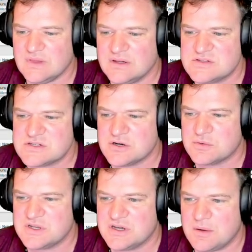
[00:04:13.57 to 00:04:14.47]
So
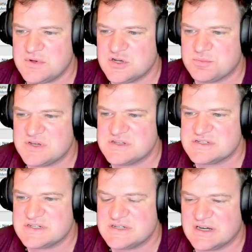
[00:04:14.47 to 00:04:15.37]
when you come into your
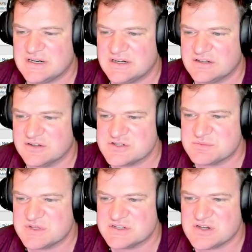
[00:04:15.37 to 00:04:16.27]
PC, I need to clear
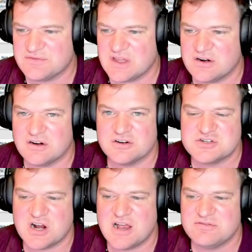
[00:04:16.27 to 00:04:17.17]
some things off that hard
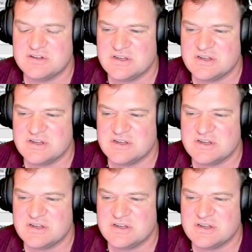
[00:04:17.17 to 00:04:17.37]
drive.